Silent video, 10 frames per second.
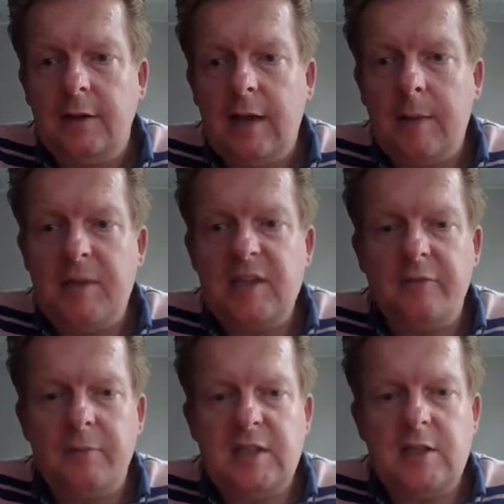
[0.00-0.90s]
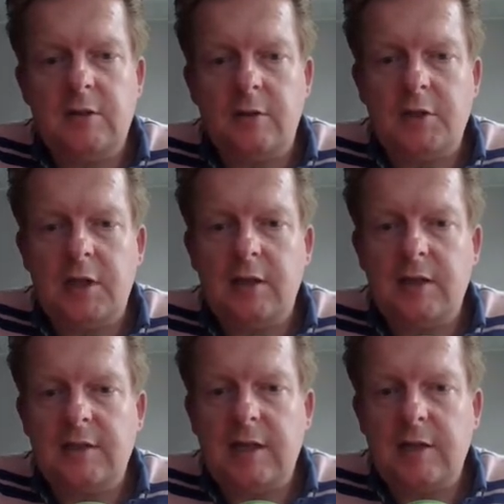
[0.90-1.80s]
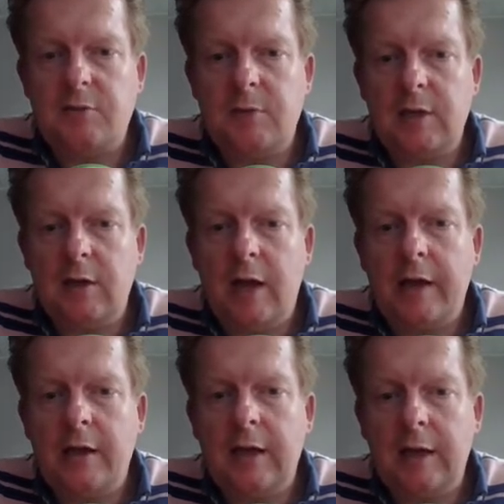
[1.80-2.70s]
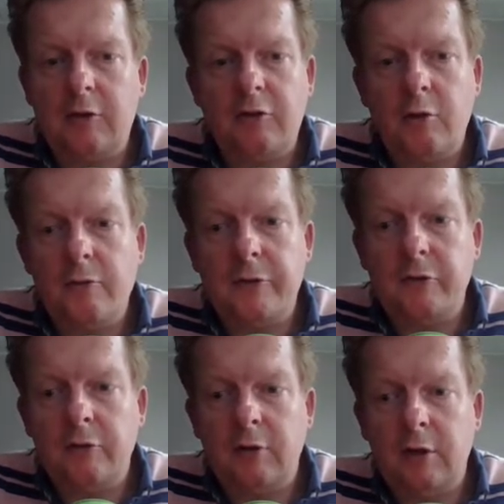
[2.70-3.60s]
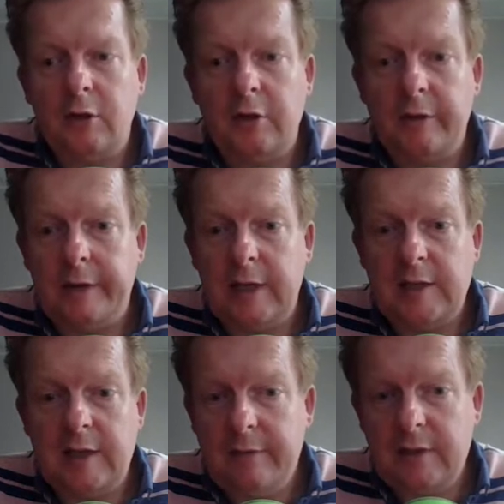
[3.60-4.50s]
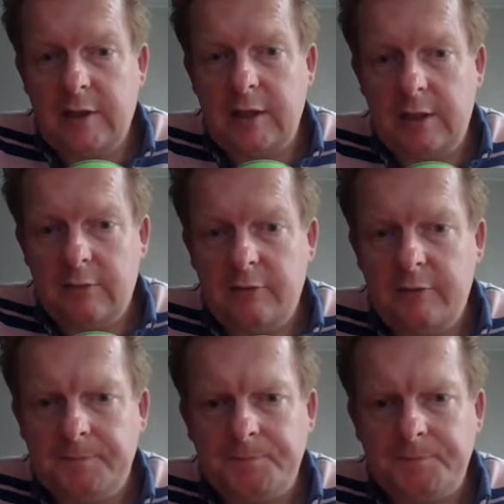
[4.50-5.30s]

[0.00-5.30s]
a piece of business logic that says, well, I cannot overdraw on a savings account.